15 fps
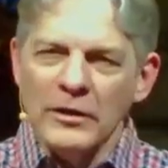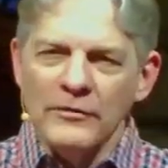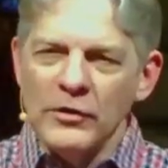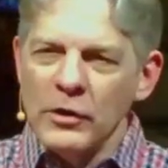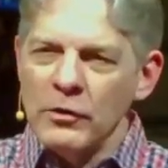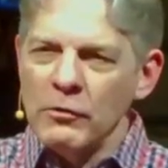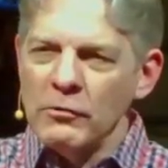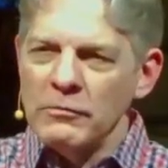
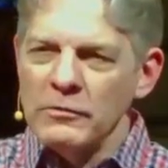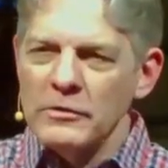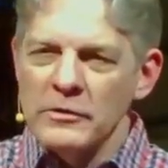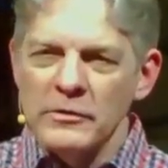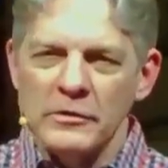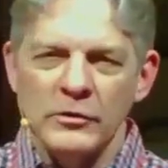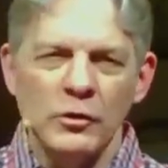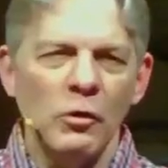All of
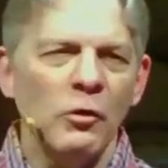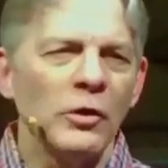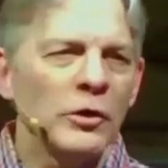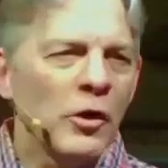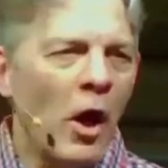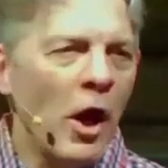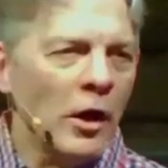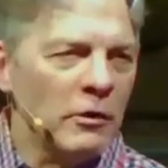you,
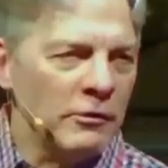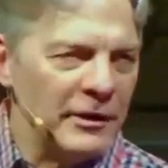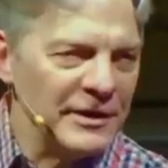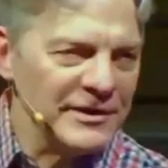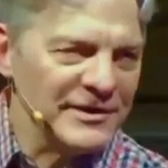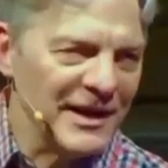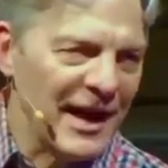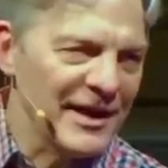you could
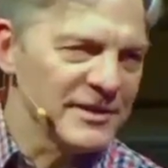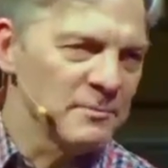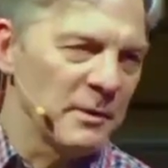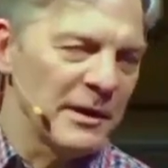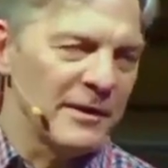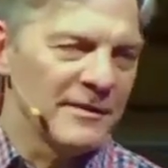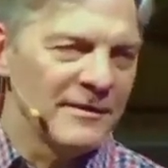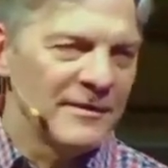all
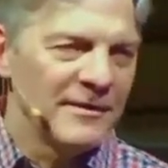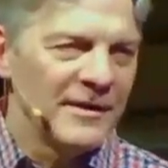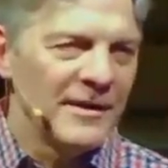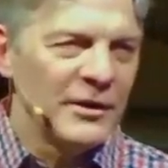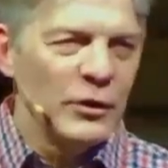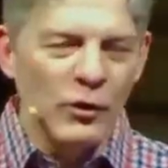criticize me.